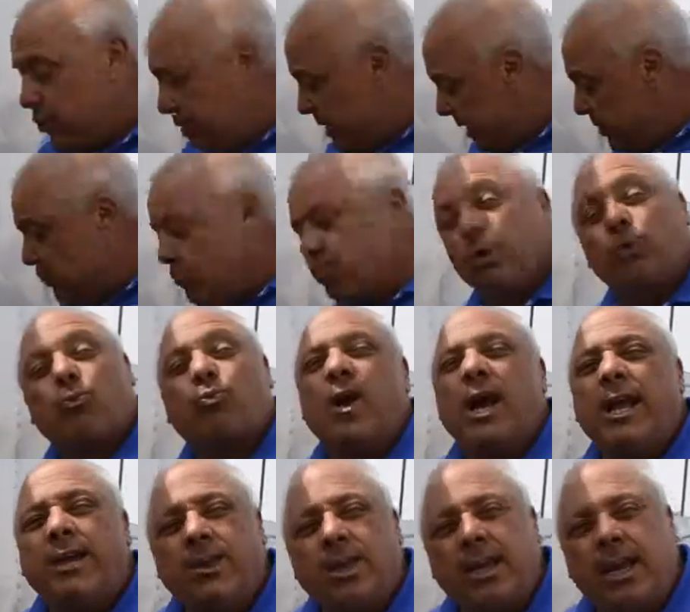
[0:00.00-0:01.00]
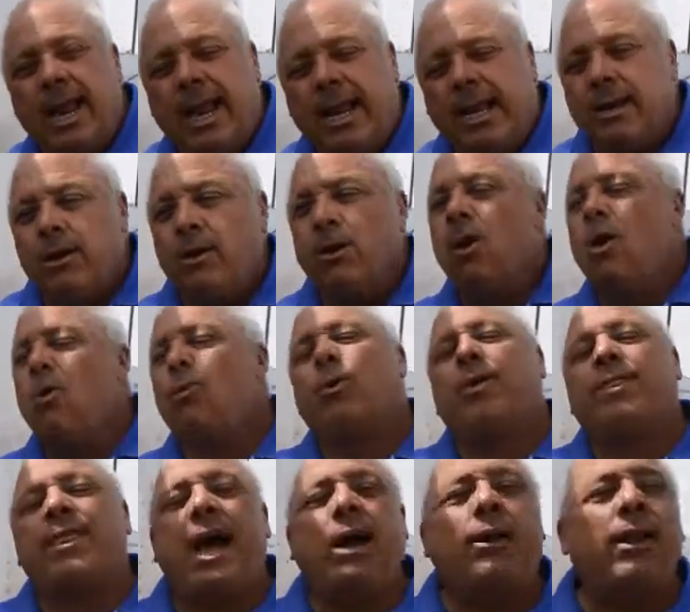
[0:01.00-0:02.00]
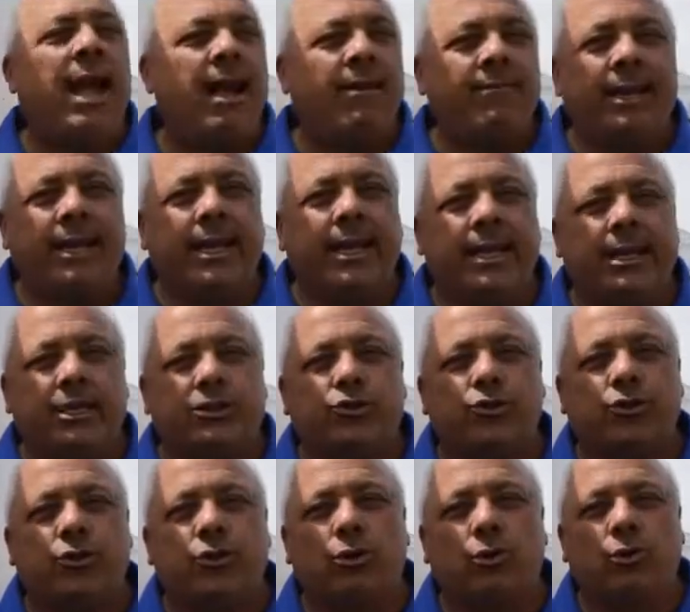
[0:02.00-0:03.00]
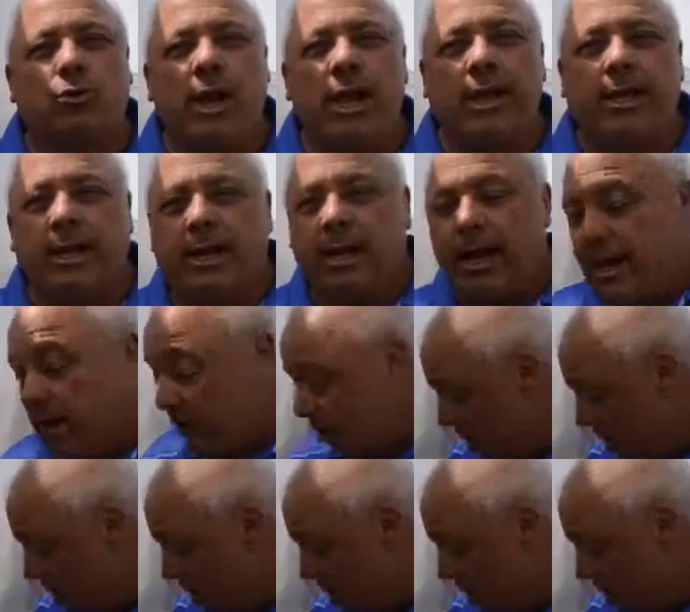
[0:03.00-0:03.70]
This will regulate it without having an external regulator.